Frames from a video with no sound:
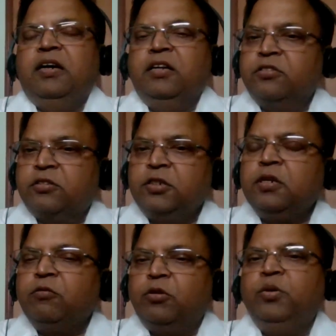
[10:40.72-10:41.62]
Instead
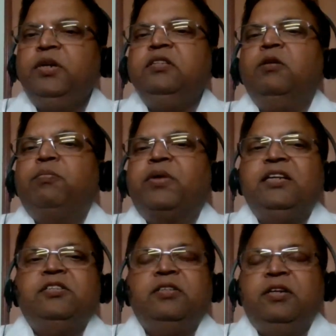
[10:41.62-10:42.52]
of doing the
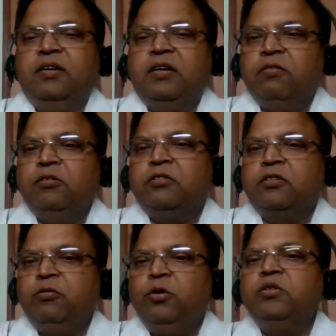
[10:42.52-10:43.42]
pricing, I was
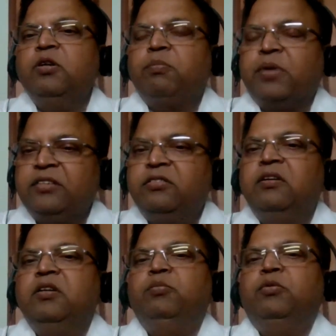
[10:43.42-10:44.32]
reviewing the
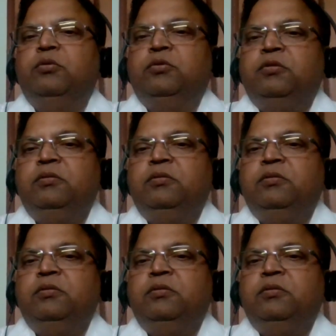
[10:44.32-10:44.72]
pricing report.